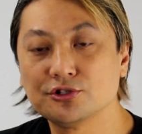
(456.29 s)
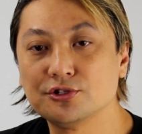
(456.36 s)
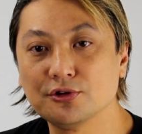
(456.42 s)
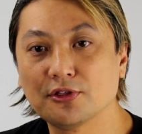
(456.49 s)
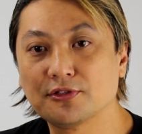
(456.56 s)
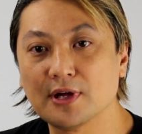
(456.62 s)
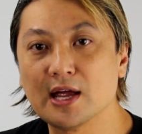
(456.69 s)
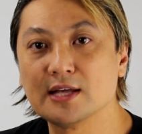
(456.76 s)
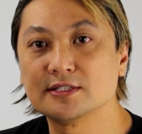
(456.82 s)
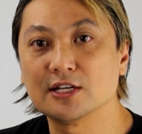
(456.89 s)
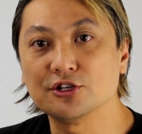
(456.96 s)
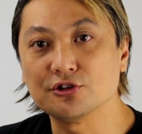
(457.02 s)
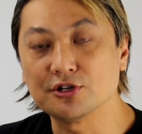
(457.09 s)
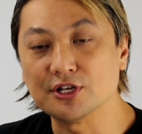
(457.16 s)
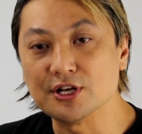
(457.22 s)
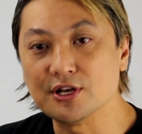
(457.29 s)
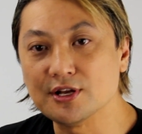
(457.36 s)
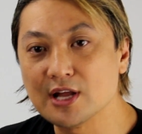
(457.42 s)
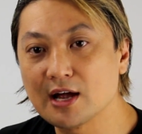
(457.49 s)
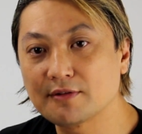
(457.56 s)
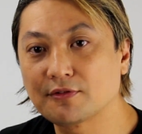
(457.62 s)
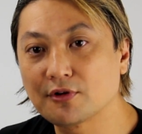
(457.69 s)
you do things that you
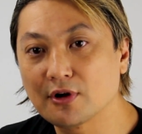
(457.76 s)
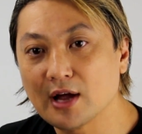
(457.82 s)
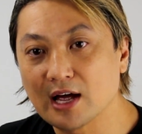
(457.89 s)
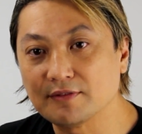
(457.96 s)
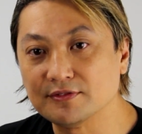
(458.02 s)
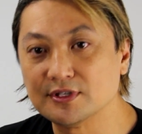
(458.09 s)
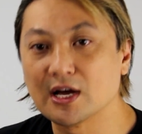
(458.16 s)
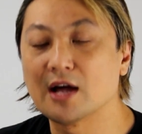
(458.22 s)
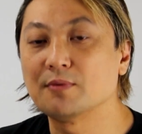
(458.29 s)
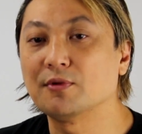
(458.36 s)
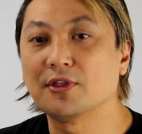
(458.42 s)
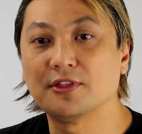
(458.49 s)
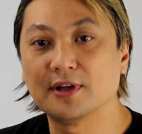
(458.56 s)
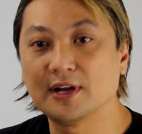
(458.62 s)
can never have done with